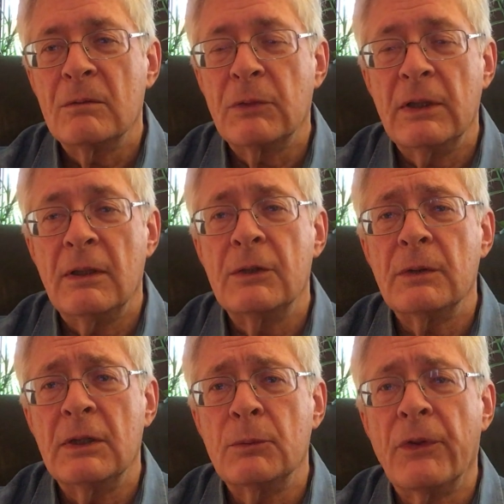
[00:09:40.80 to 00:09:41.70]
But
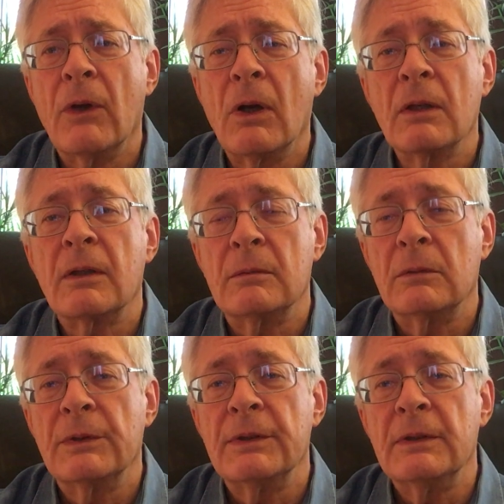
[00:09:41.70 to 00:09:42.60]
it's with the heart that
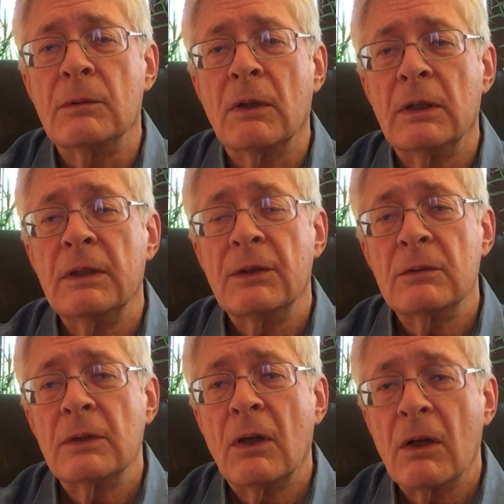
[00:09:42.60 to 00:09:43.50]
one sees rightly.
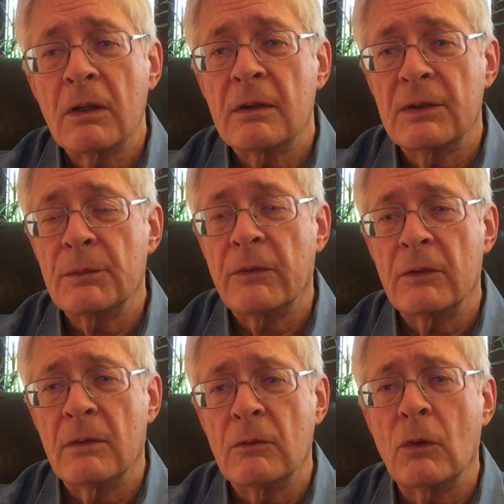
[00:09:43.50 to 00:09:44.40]
So the heart is
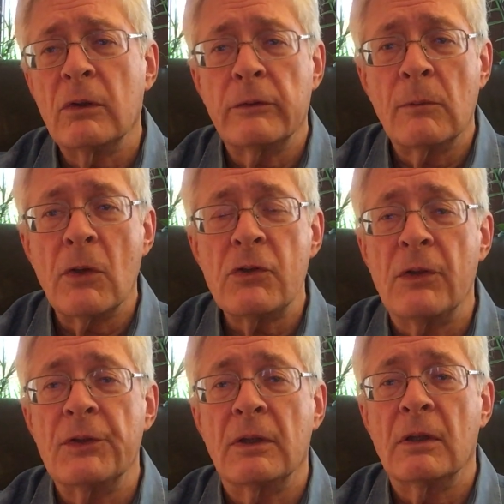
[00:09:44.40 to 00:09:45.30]
the role of
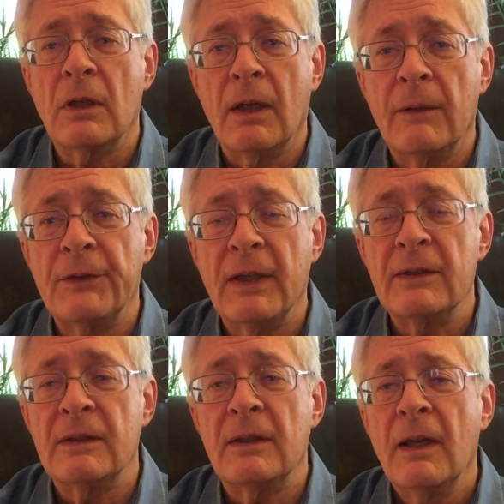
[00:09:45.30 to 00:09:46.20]
emotions in our lives.
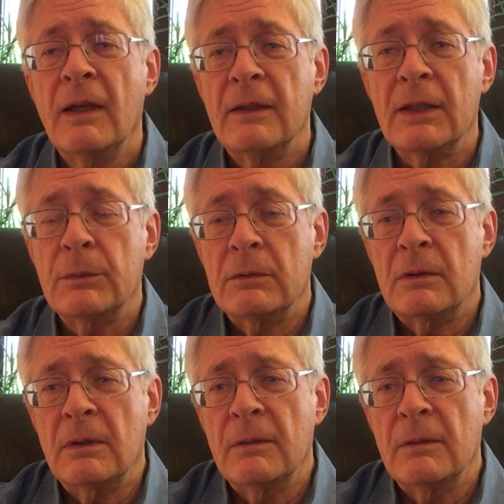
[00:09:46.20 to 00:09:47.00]
That's what